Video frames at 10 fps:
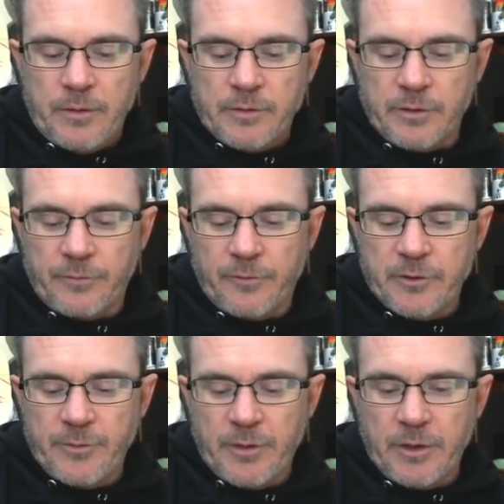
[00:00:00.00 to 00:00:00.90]
So the
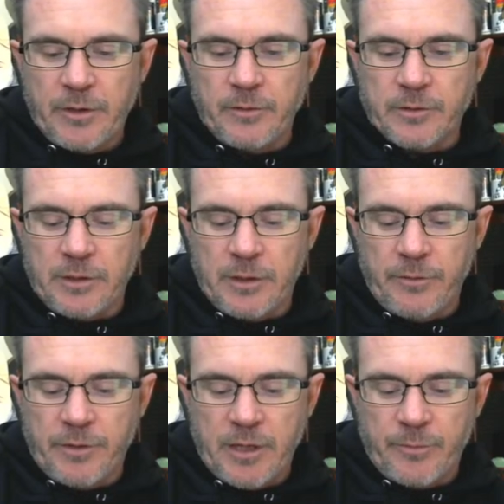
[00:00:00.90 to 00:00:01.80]
first thing we're gonna do is
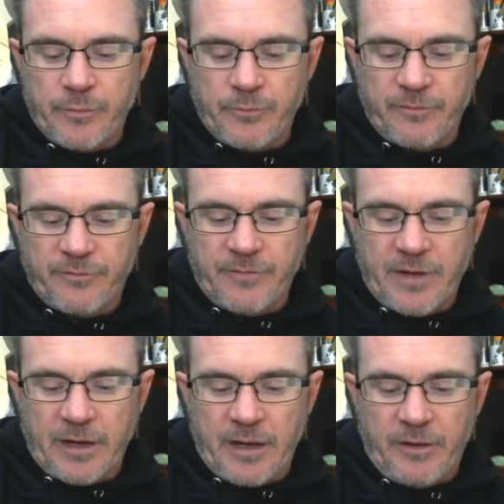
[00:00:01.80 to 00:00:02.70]
load up.
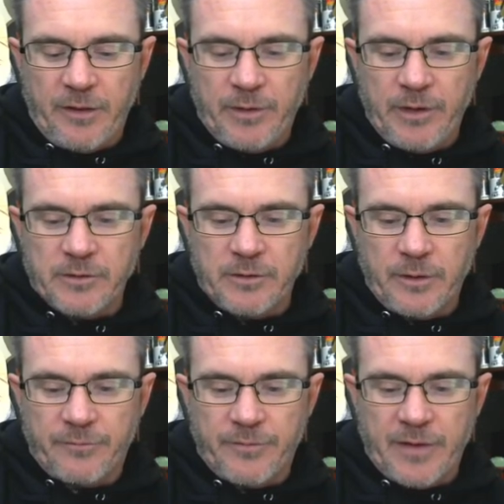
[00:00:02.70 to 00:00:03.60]
All I'm gonna do is load
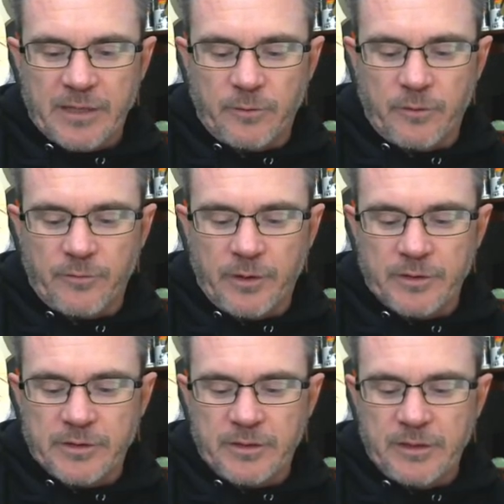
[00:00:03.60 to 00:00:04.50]
up Phasma over here.
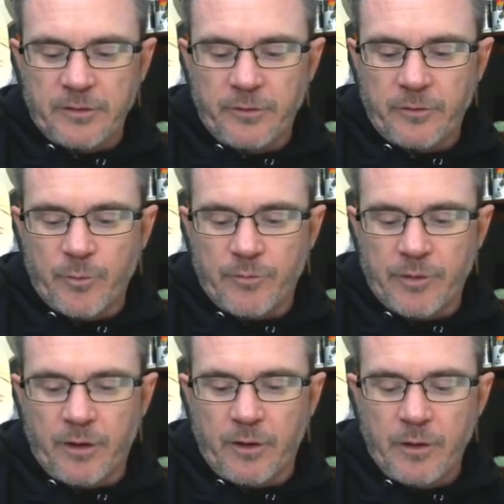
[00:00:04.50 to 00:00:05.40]
Let's, let's load her up over
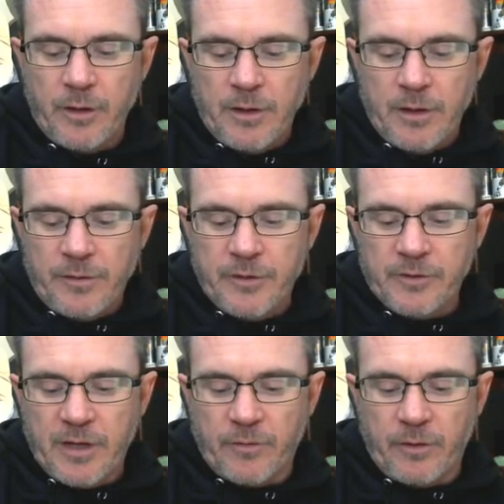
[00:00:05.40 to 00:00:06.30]
here. This
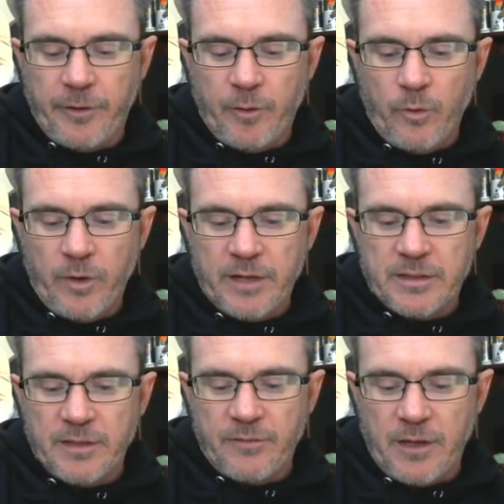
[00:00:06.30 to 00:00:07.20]
will give her a little more
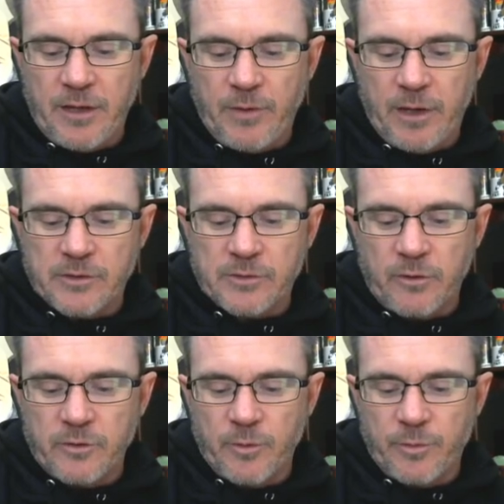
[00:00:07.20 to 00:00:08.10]
activity. We can get
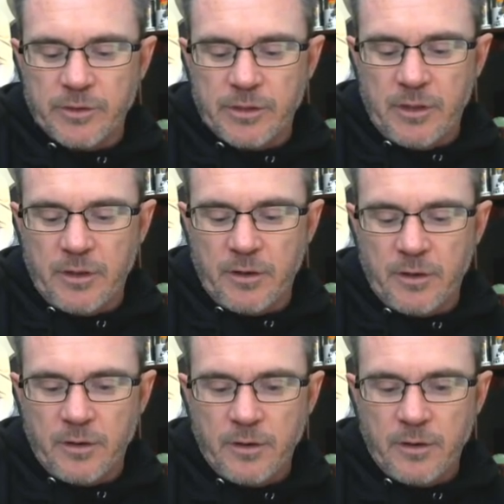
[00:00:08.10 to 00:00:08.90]
Stormtroopers here.